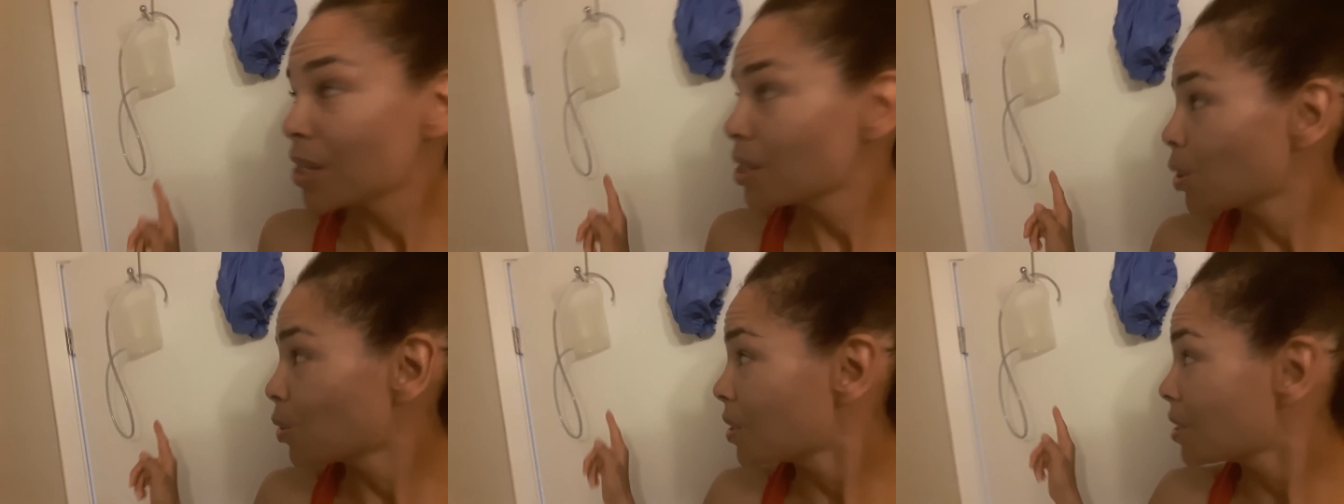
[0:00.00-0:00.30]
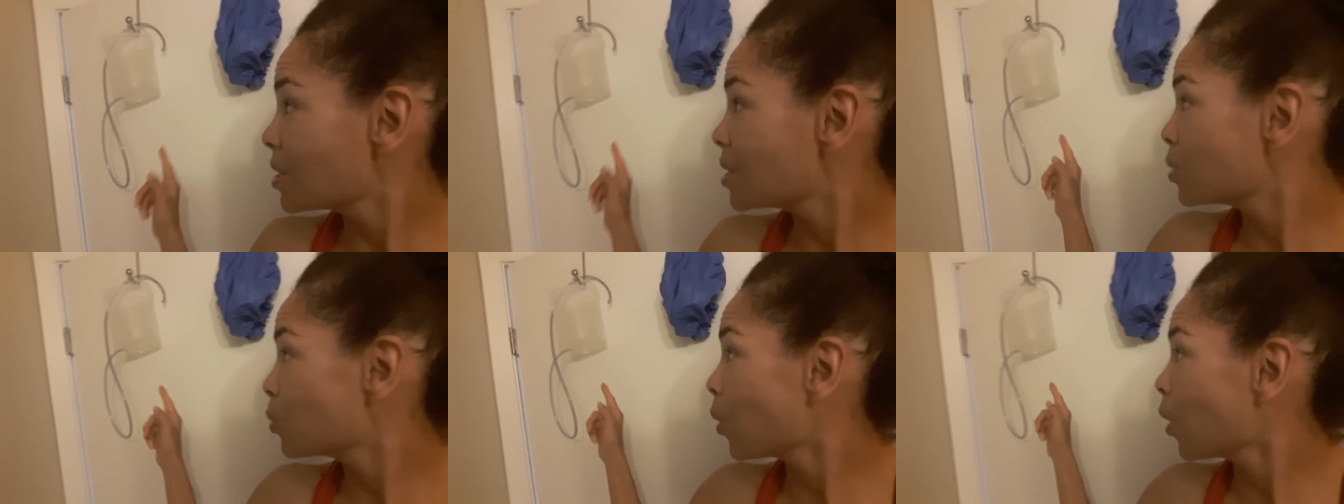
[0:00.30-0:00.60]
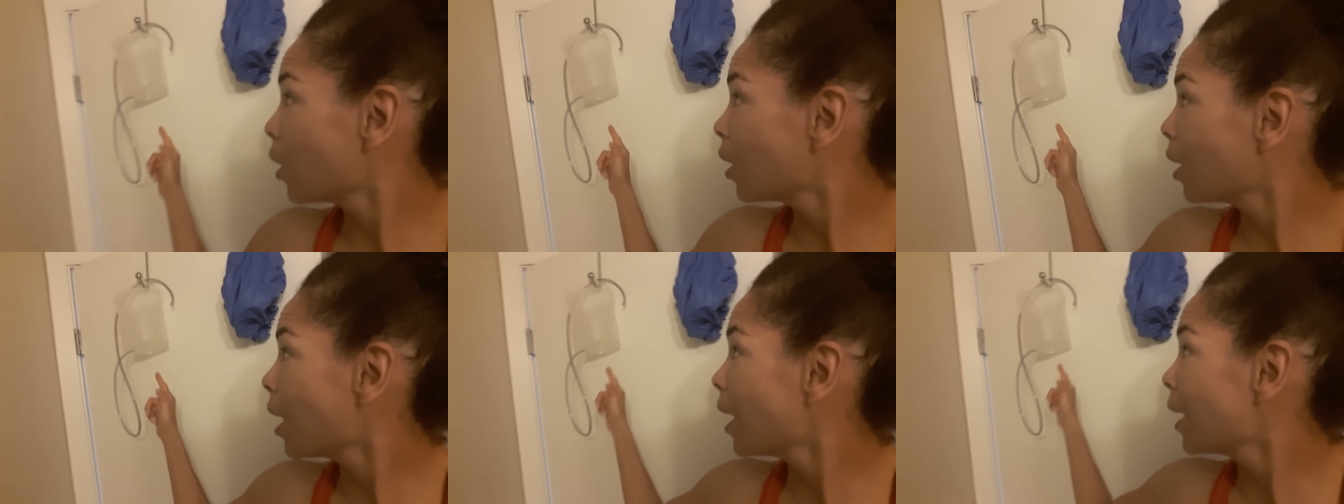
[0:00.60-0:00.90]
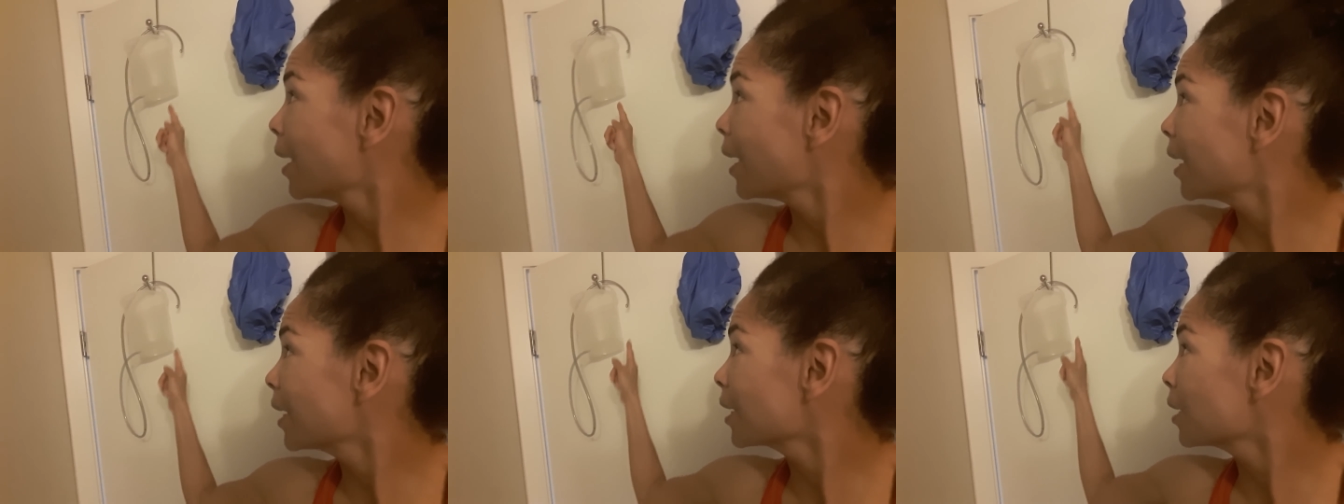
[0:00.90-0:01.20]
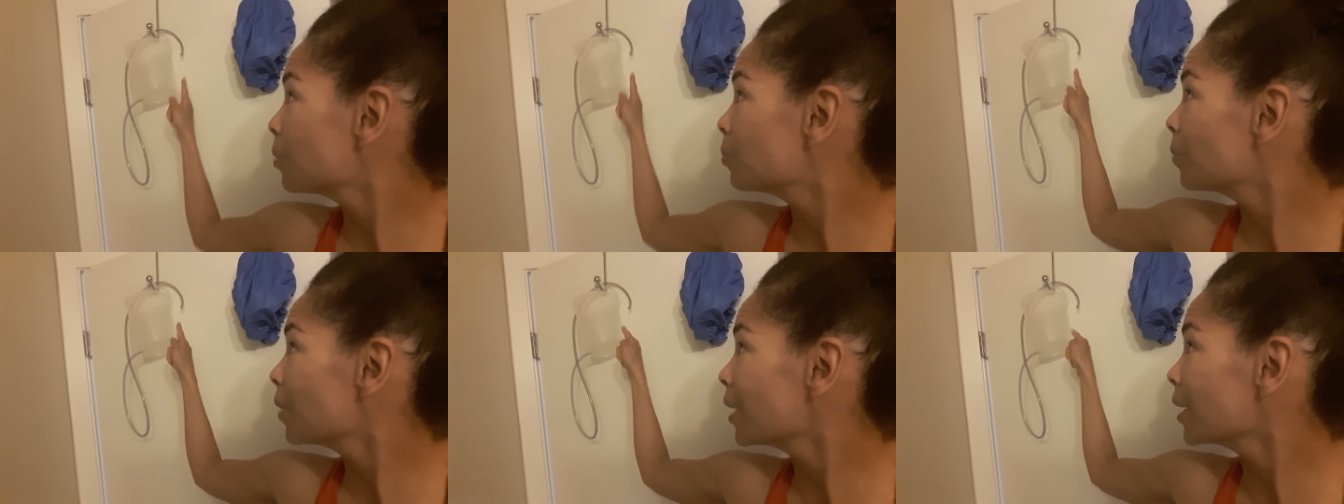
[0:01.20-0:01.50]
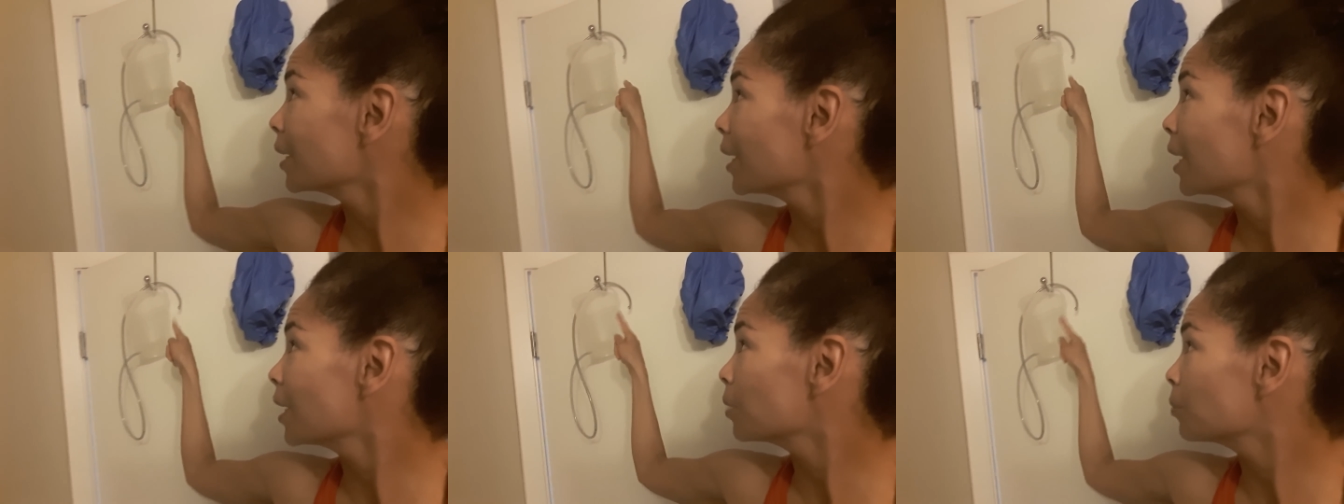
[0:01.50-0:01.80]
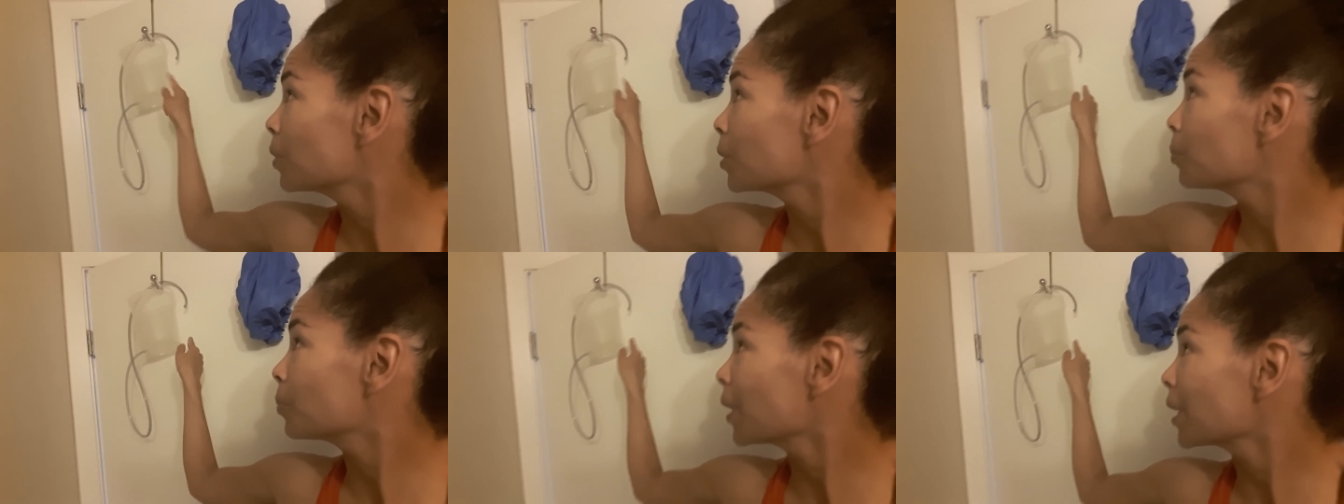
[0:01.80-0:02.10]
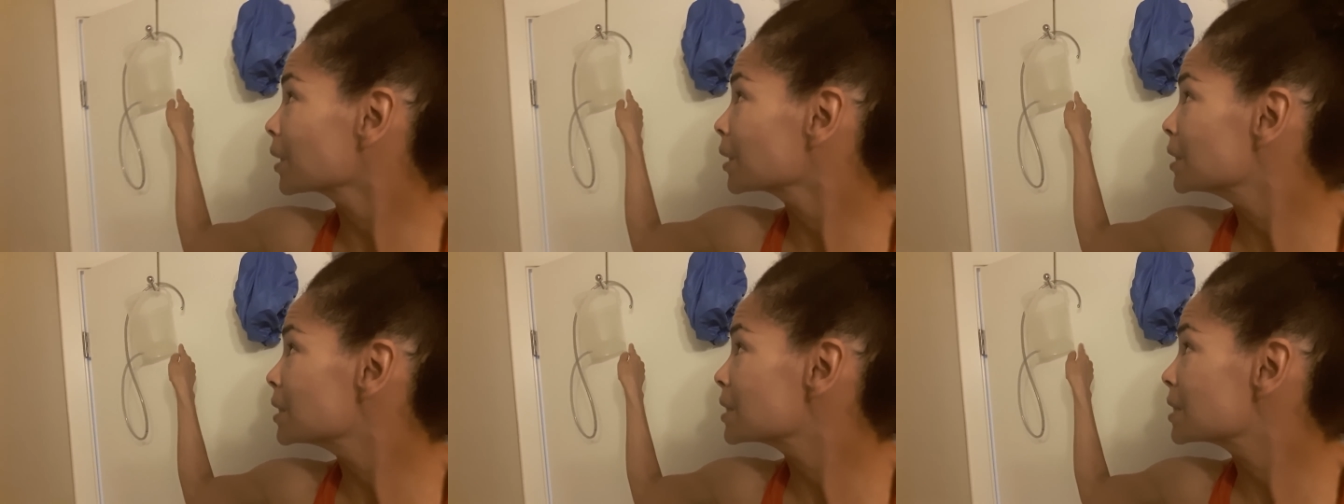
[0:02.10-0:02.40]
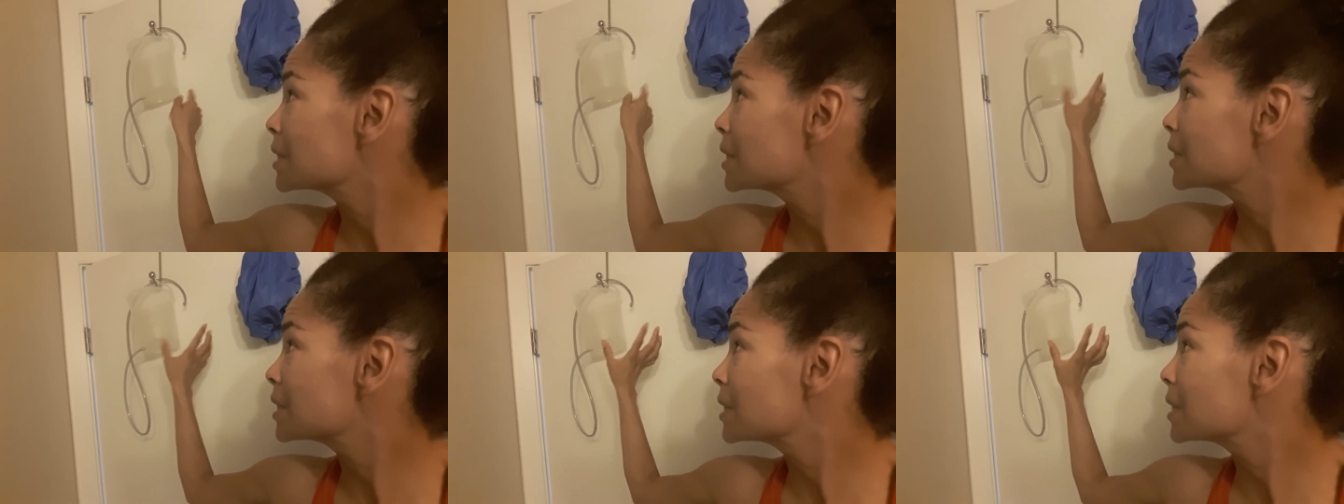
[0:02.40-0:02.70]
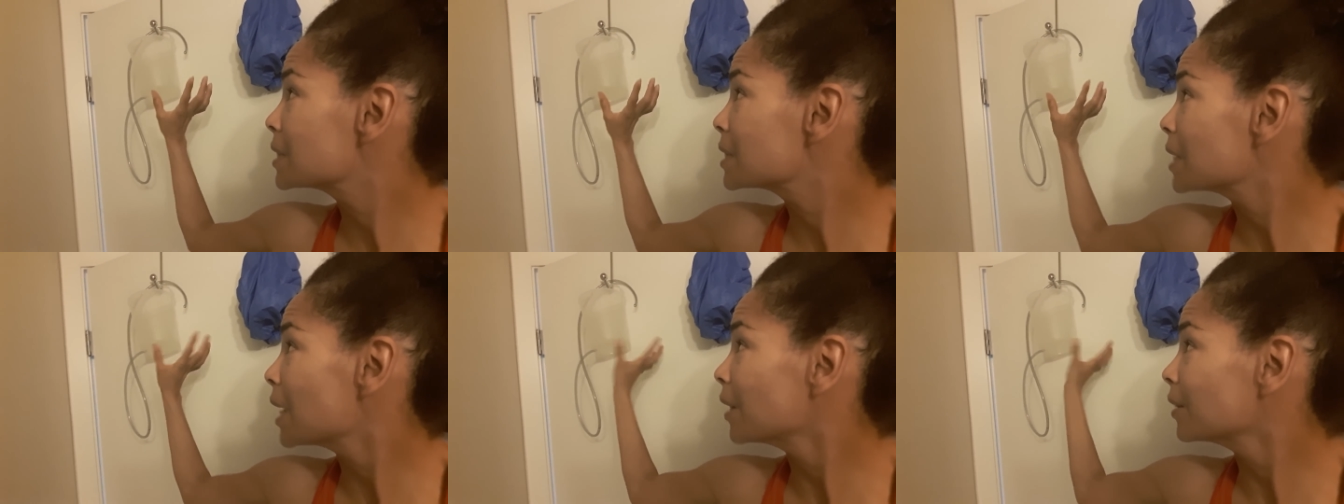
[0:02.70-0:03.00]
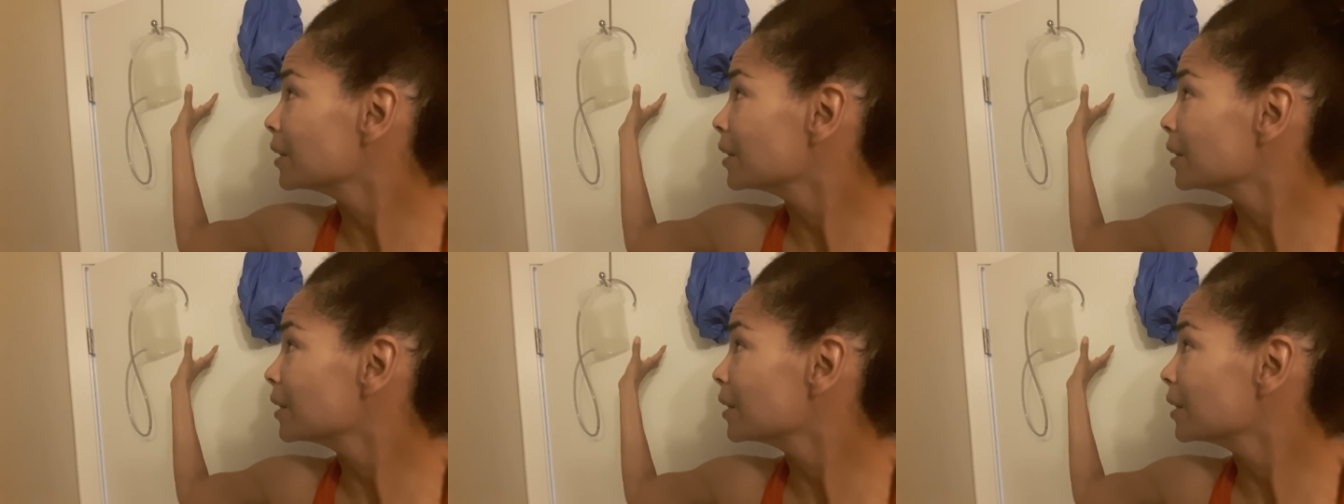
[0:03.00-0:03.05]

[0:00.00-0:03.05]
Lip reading: So this is where I hang up my enema buckets